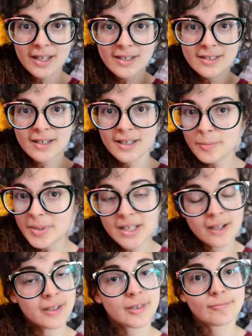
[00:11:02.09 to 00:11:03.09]
get it done, and be
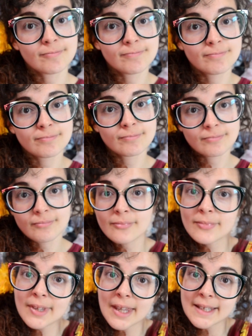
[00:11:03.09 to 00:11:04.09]
done.
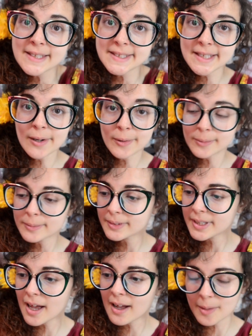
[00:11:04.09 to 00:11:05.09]
So,
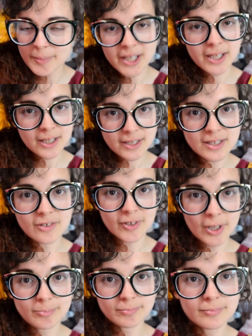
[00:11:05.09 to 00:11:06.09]
yeah, I'm liking it so
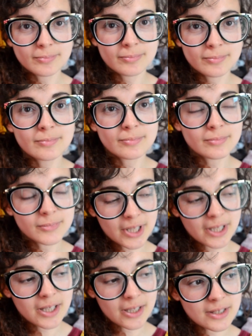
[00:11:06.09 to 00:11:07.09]
far.
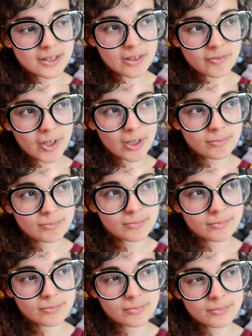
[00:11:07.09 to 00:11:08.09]
Liking it so far.
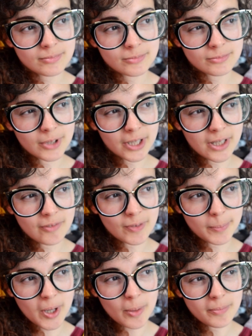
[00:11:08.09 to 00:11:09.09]
Working
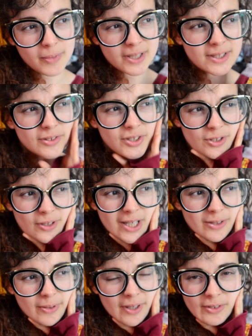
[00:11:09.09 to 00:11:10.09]
from home. It's still
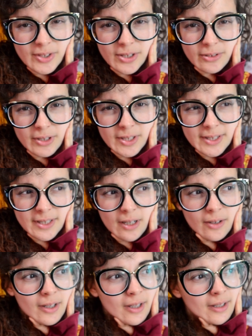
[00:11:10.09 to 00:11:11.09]
strange without students, though.